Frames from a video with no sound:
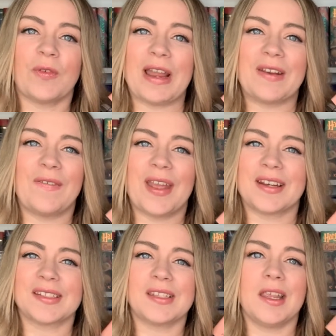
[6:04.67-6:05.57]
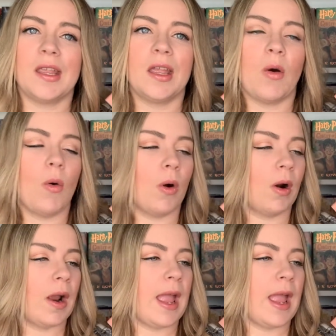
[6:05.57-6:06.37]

find a fantasy or